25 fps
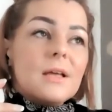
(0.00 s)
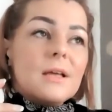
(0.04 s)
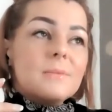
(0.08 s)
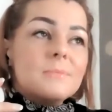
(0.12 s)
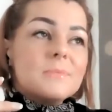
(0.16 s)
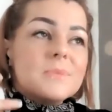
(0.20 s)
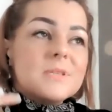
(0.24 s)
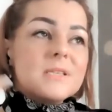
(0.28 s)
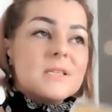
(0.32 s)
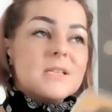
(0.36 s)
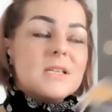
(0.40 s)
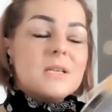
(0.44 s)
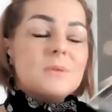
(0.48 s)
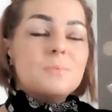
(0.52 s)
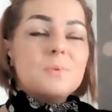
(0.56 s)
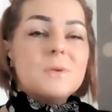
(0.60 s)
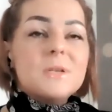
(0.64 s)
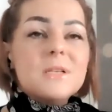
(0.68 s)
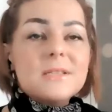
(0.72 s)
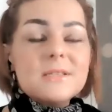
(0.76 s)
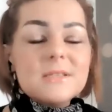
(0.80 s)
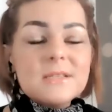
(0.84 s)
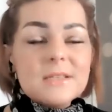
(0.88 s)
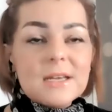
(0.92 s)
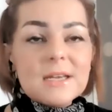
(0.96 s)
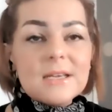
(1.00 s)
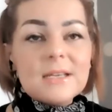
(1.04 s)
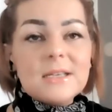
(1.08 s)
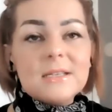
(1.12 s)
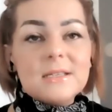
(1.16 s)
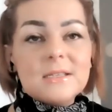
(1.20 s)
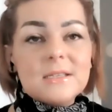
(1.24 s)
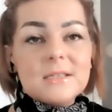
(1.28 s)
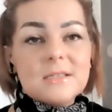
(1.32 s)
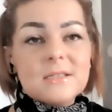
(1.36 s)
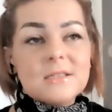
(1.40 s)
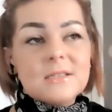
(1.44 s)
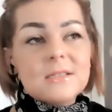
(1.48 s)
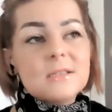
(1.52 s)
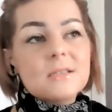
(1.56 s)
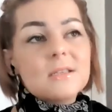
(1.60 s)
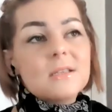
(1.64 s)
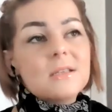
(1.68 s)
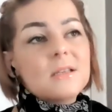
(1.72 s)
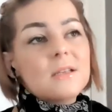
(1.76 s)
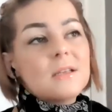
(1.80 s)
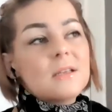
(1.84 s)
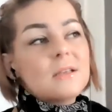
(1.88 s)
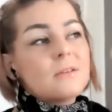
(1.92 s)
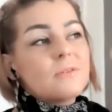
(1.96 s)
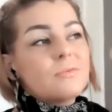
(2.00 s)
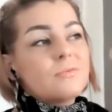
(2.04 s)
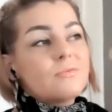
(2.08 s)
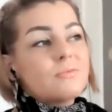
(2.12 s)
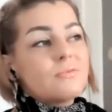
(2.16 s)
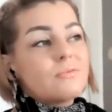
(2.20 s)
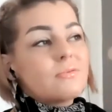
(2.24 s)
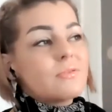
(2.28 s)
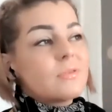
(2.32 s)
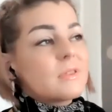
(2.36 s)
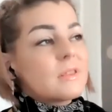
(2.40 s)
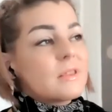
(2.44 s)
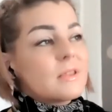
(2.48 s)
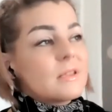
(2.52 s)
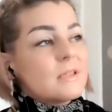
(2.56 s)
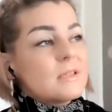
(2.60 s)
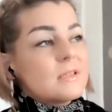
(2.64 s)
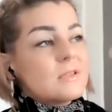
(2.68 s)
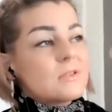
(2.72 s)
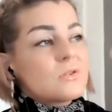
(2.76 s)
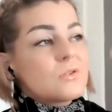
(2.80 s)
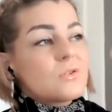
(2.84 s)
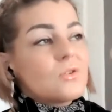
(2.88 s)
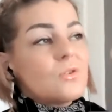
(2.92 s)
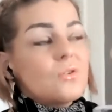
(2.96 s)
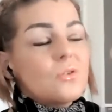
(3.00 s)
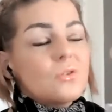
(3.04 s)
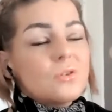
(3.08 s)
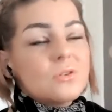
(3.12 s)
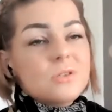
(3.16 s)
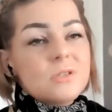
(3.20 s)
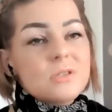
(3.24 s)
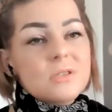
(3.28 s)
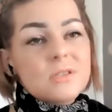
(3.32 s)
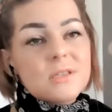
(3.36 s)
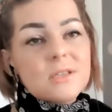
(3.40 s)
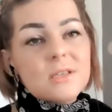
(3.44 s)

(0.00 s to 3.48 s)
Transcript: sleepless nights, these thoughts